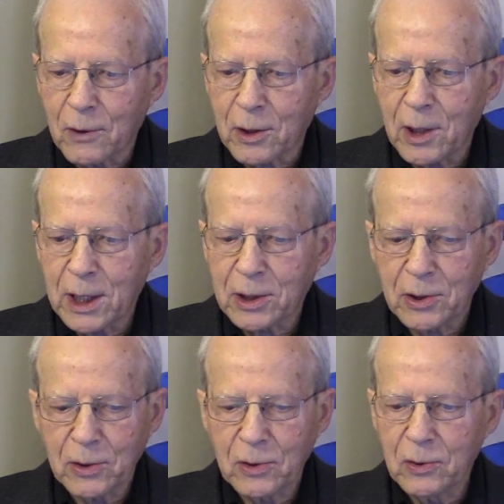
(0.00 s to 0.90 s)
going
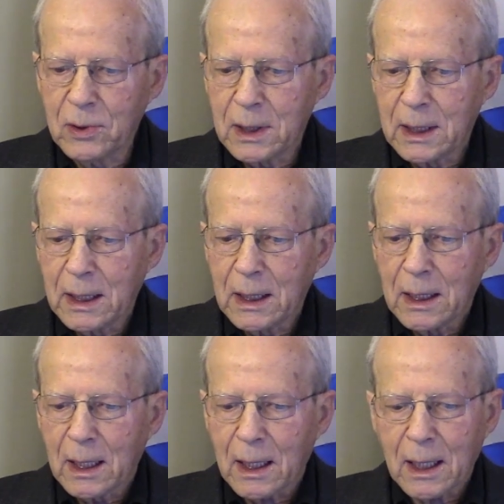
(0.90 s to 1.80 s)
to
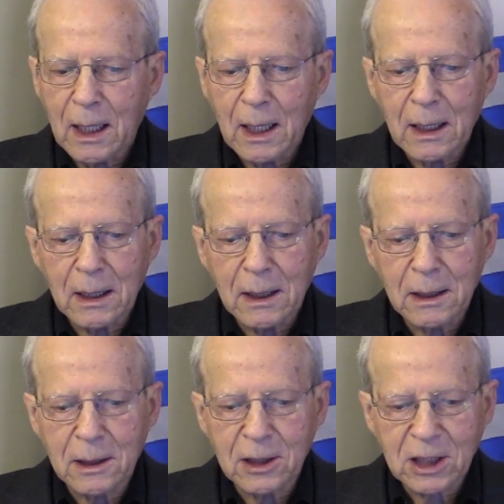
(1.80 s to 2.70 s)

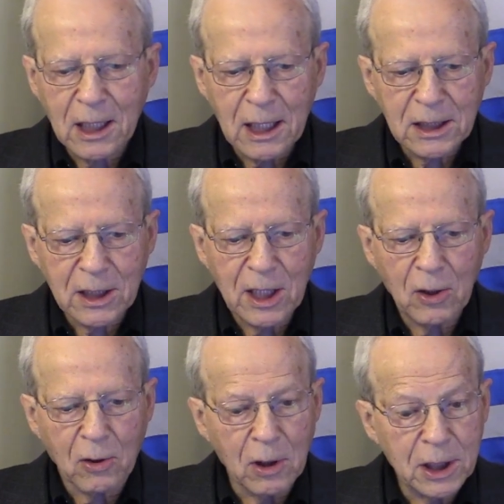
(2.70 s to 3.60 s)
discuss the
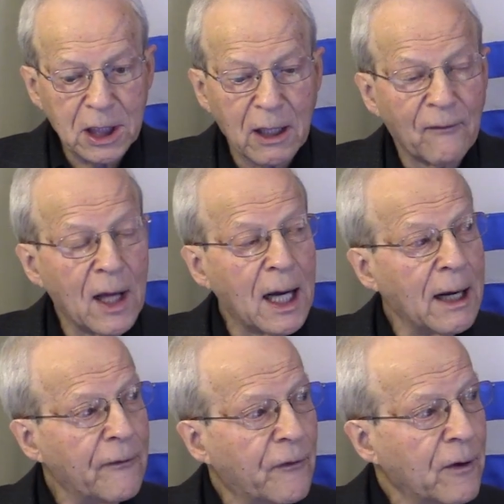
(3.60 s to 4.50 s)
origin of
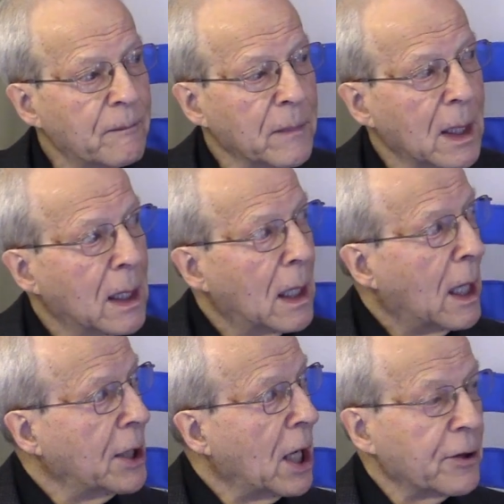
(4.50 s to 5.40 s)
life,
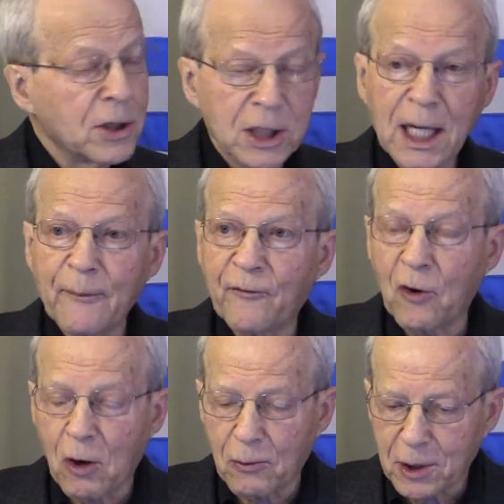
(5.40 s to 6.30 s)
another step
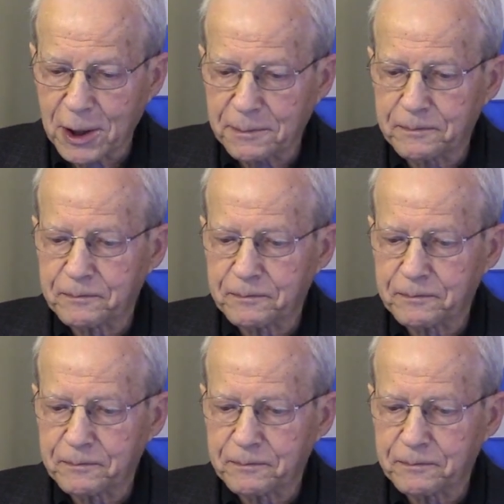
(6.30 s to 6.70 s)
forward.